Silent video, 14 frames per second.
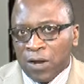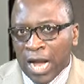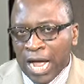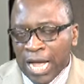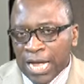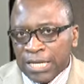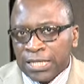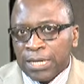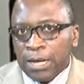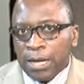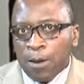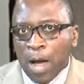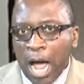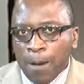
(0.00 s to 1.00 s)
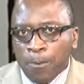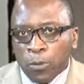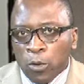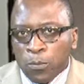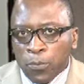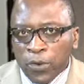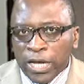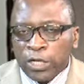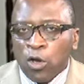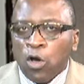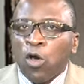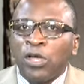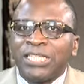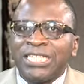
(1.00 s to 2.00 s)
card appropriate
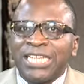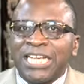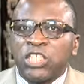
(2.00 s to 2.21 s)
or is it a